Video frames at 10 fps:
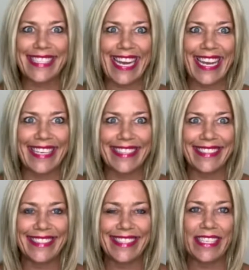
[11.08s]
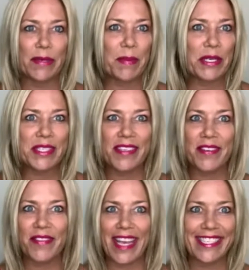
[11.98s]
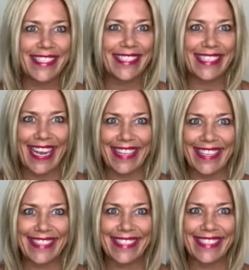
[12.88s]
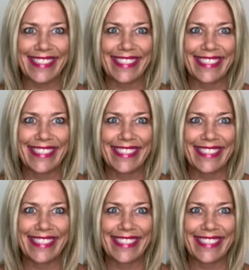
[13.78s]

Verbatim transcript: Style, your personal fashion stylist.